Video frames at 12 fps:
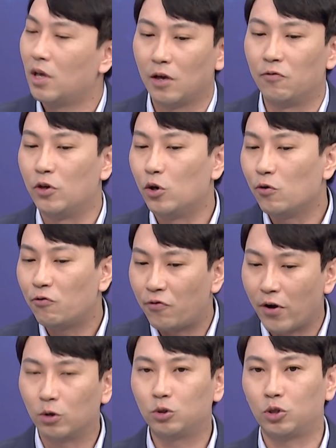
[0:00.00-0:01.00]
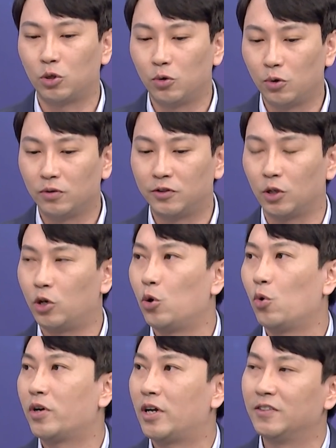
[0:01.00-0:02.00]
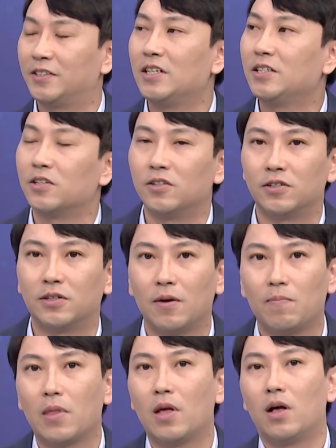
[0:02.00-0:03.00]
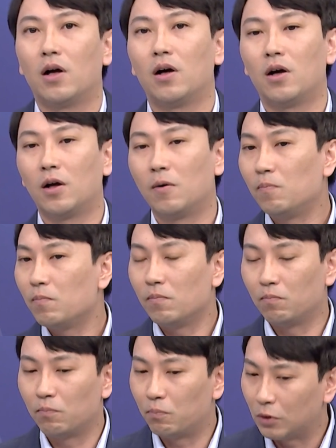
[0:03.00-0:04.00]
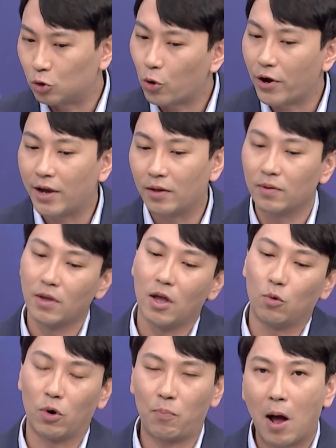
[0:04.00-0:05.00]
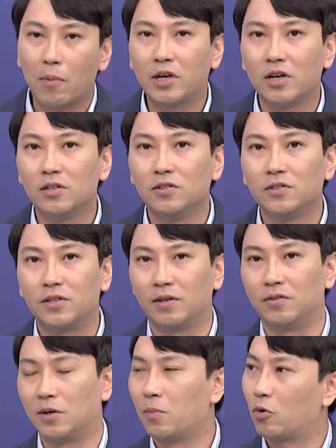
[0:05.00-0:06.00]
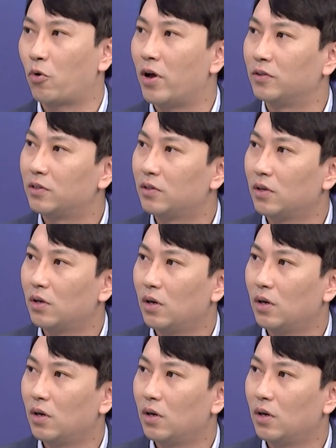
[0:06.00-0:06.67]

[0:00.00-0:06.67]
If you fail to secure consensus between Republicans and Democrats,